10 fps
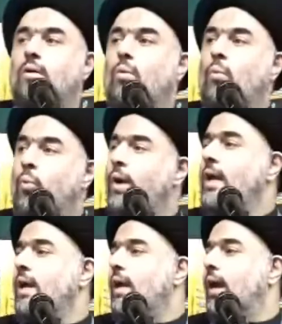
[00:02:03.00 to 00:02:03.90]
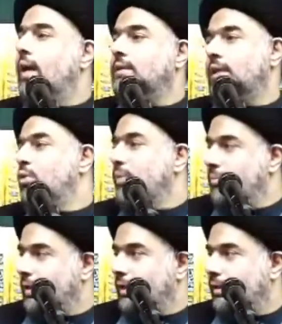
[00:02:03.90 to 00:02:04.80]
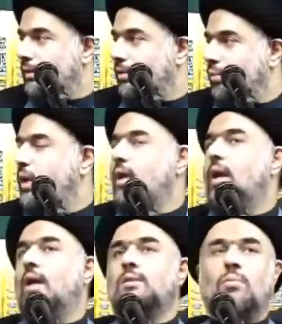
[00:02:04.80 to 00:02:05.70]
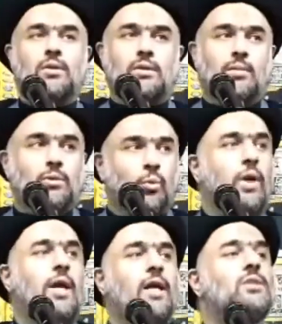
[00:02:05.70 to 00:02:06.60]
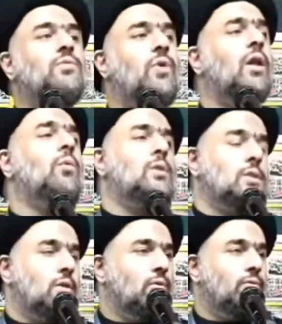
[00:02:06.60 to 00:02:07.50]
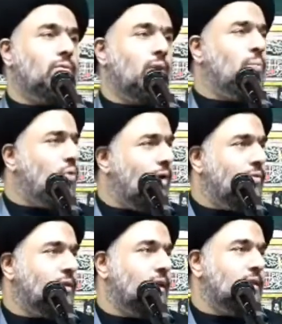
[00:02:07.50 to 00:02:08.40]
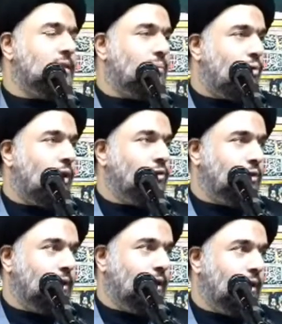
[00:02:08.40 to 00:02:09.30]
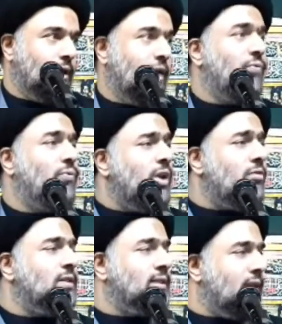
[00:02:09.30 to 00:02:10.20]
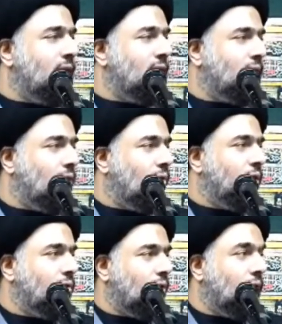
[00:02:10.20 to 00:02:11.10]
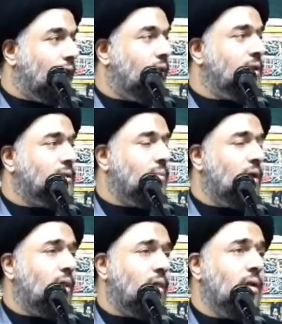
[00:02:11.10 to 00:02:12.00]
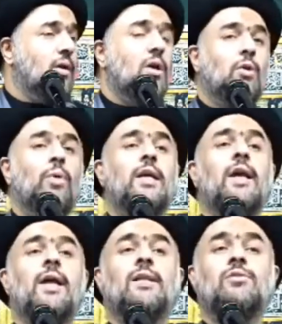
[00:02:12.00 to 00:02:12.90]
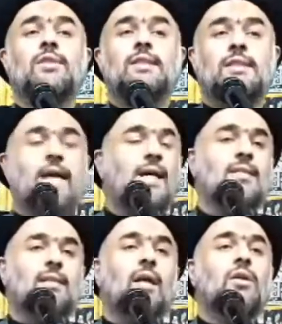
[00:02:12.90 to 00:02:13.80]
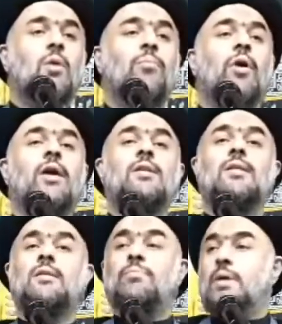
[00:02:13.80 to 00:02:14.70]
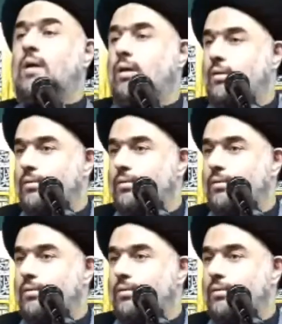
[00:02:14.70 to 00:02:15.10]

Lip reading: we as a human being, we as Muslims, we as followers of the Prophet and his progeny, if we recite the Holy Quran in this month, we can understand it and comprehend it better.